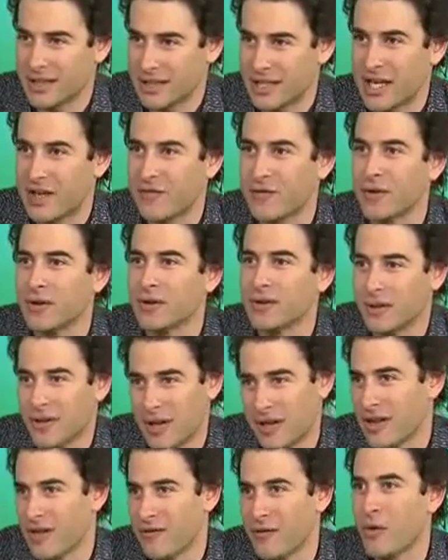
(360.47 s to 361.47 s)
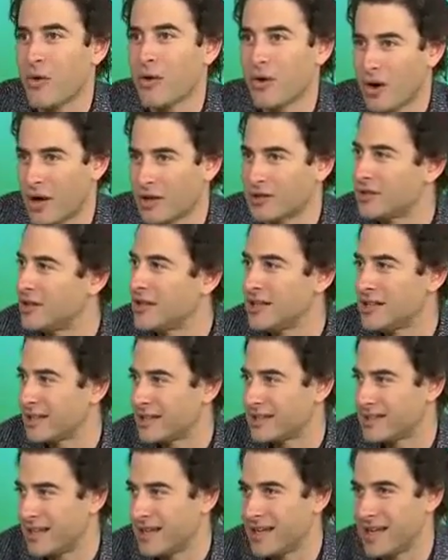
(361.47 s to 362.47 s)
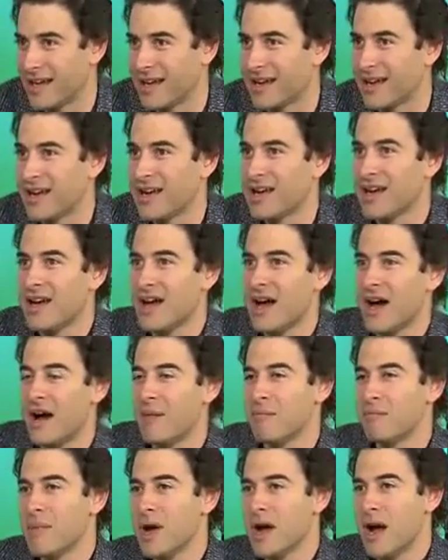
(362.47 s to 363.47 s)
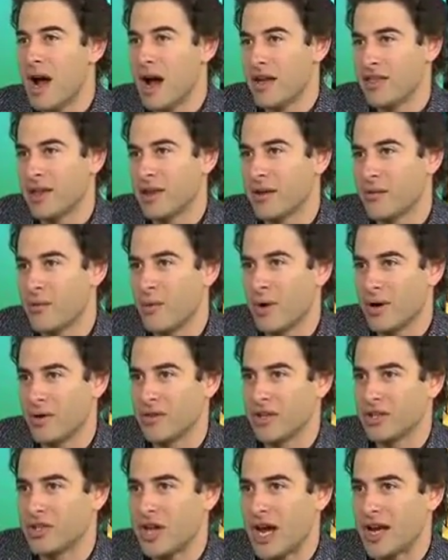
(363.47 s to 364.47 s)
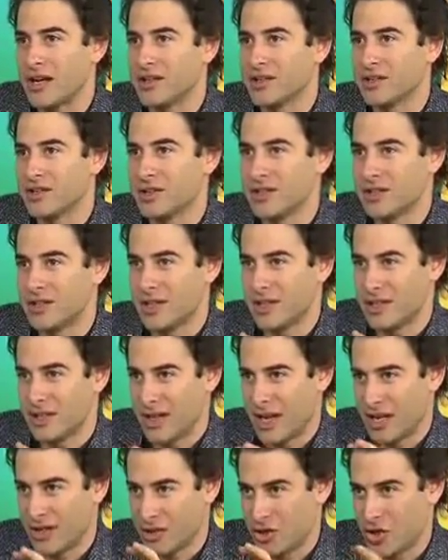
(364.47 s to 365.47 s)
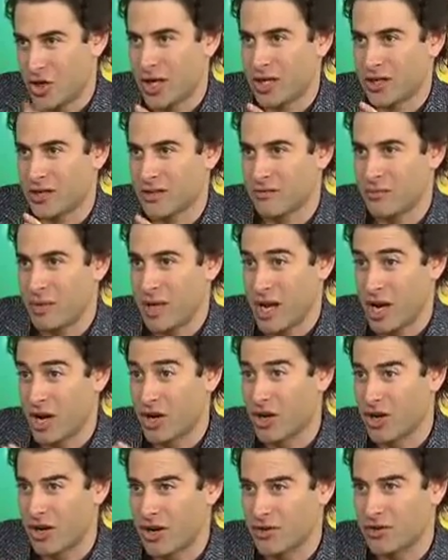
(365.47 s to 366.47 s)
successful and therefore constantly succeeding. I think one of the challenges and tricks of being a good